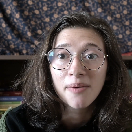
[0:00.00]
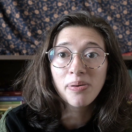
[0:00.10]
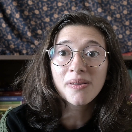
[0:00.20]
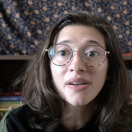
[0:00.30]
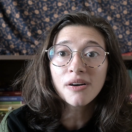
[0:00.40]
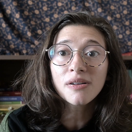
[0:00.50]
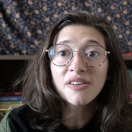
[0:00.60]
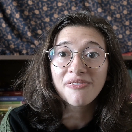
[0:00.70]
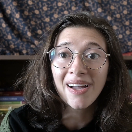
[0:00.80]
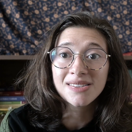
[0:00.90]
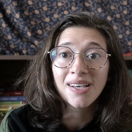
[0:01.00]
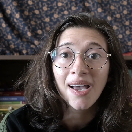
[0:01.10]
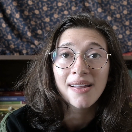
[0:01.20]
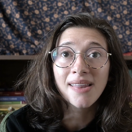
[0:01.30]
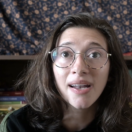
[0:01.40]
political event
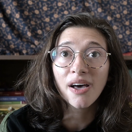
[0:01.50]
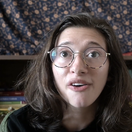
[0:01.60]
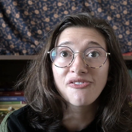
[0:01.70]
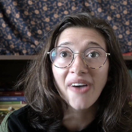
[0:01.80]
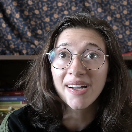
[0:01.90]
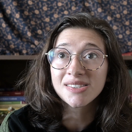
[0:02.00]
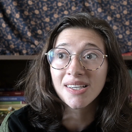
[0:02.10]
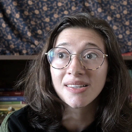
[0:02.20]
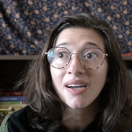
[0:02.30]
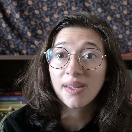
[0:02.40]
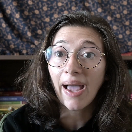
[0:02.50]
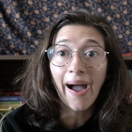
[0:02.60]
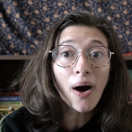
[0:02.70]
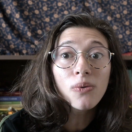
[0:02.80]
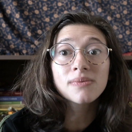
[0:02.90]
that affected
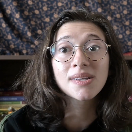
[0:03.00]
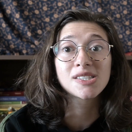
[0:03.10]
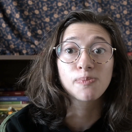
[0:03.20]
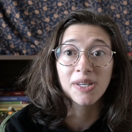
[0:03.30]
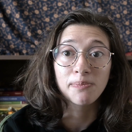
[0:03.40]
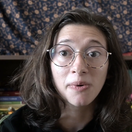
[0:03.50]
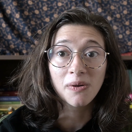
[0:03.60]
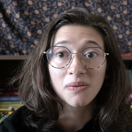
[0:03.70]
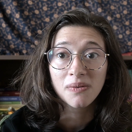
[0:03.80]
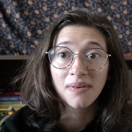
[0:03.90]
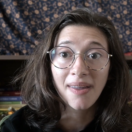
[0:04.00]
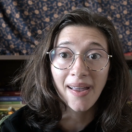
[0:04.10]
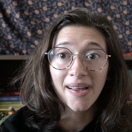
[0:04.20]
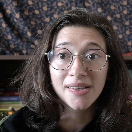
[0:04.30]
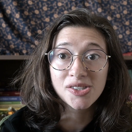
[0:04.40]
countless people.
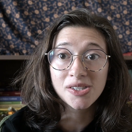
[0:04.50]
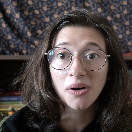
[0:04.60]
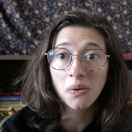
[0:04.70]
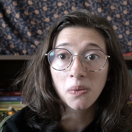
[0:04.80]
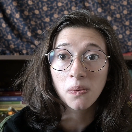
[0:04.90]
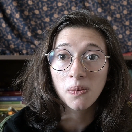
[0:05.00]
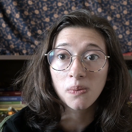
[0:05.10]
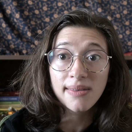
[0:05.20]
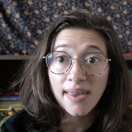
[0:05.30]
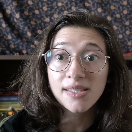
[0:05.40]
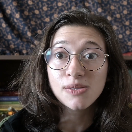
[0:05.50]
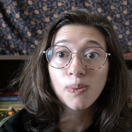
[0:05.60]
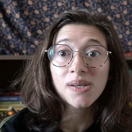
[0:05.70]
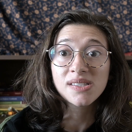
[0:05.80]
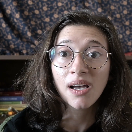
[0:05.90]
And so this
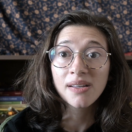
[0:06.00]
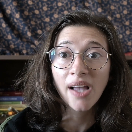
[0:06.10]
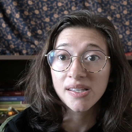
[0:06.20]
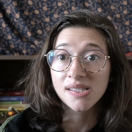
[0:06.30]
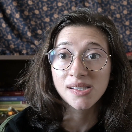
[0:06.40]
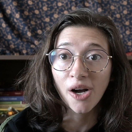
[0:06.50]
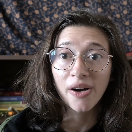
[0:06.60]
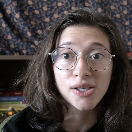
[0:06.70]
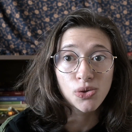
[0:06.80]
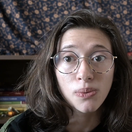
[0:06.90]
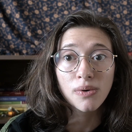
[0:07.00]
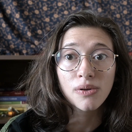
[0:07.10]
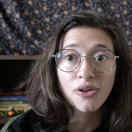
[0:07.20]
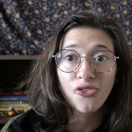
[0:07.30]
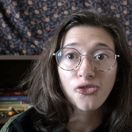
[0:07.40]
was a necessary
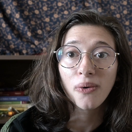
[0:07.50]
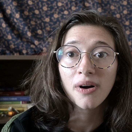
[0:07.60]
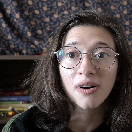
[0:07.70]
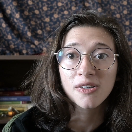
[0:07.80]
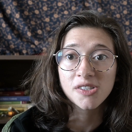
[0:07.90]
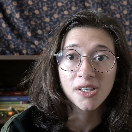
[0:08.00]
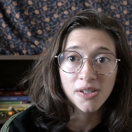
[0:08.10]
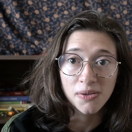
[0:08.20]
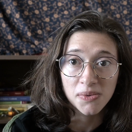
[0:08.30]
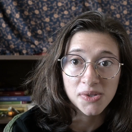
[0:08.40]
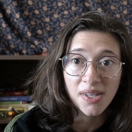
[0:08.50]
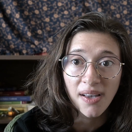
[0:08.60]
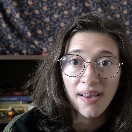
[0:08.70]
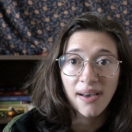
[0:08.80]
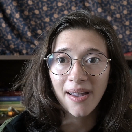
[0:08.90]
tool for her to use,
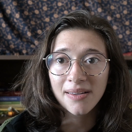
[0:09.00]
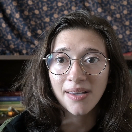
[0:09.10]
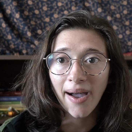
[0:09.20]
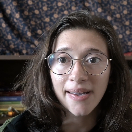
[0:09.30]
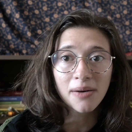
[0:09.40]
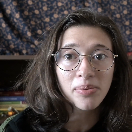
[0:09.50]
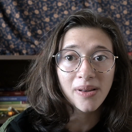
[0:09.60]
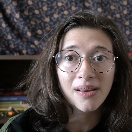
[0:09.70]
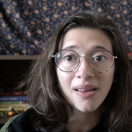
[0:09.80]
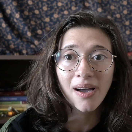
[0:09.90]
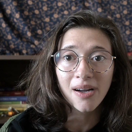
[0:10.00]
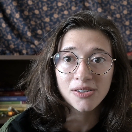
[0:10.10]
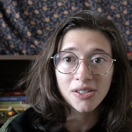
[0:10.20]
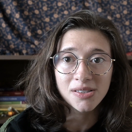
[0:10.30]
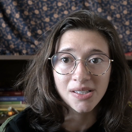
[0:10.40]
and I completely
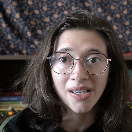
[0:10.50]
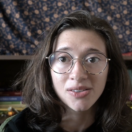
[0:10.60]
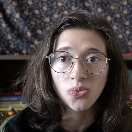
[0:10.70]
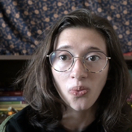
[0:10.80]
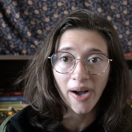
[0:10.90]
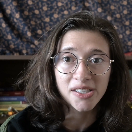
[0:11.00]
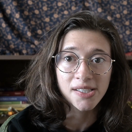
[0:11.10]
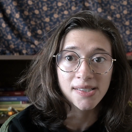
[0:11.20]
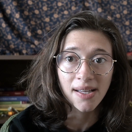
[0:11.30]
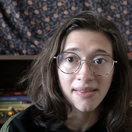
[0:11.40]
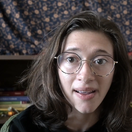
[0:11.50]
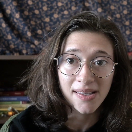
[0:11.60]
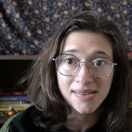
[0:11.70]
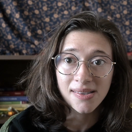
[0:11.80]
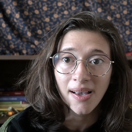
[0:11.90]
understand why she did
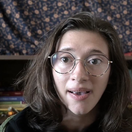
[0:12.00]
this.